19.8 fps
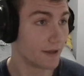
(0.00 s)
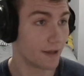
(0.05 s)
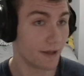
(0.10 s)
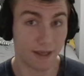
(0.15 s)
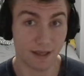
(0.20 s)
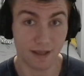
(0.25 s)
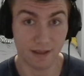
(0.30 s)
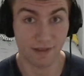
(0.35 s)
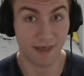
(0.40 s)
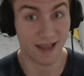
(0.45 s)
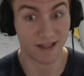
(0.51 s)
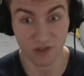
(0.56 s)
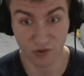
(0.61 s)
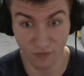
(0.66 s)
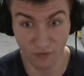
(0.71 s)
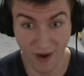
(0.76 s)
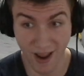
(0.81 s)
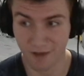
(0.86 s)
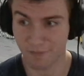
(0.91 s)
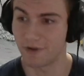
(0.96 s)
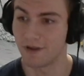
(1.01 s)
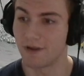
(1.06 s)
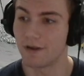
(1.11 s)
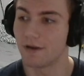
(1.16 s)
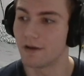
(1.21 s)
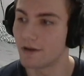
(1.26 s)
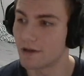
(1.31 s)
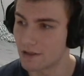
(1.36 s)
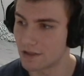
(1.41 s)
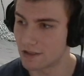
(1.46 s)
That's a wrap.
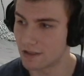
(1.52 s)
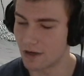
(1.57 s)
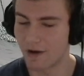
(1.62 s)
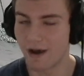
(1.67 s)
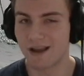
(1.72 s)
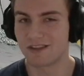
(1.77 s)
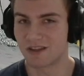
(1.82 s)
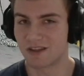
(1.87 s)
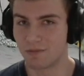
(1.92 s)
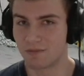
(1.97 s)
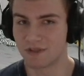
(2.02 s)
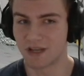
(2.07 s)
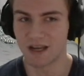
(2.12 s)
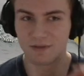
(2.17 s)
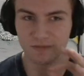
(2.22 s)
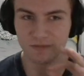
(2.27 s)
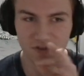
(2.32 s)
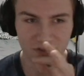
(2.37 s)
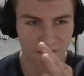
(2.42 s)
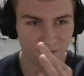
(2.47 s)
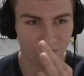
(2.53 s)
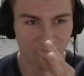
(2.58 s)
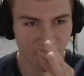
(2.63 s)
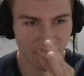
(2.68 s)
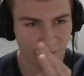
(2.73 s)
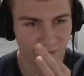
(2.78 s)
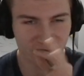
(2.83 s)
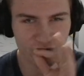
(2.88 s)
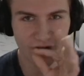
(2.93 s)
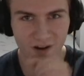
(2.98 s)
So I'm
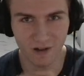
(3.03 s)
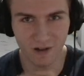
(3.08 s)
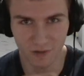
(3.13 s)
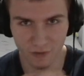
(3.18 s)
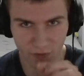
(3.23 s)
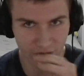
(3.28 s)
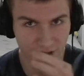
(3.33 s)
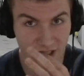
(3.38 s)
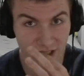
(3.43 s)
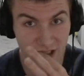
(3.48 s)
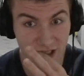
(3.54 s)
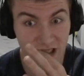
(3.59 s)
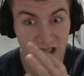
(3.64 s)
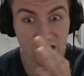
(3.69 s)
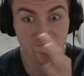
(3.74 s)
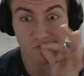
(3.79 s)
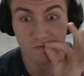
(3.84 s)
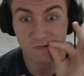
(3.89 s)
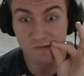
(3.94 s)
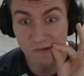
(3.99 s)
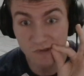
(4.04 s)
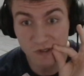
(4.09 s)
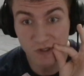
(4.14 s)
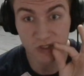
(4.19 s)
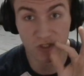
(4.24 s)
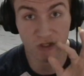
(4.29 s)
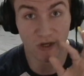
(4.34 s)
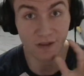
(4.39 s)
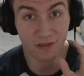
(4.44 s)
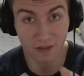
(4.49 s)
trying to learn to just
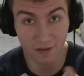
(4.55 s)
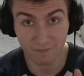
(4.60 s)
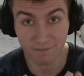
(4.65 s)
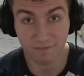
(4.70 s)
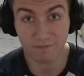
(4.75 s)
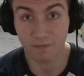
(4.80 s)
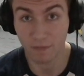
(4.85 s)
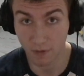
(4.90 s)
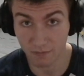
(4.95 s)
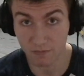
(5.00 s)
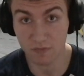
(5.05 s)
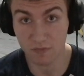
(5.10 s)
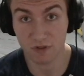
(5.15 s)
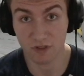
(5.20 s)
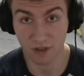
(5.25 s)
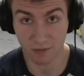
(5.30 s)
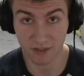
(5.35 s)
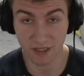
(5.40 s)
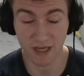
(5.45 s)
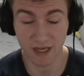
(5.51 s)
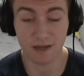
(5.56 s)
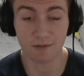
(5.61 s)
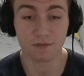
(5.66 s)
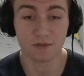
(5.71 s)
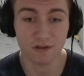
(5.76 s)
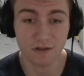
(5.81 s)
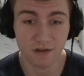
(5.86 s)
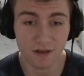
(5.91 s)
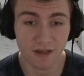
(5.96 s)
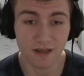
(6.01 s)
shut the sometimes,
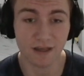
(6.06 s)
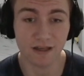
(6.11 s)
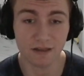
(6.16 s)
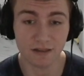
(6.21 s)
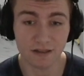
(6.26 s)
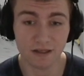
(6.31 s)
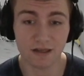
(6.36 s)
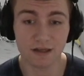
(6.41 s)
and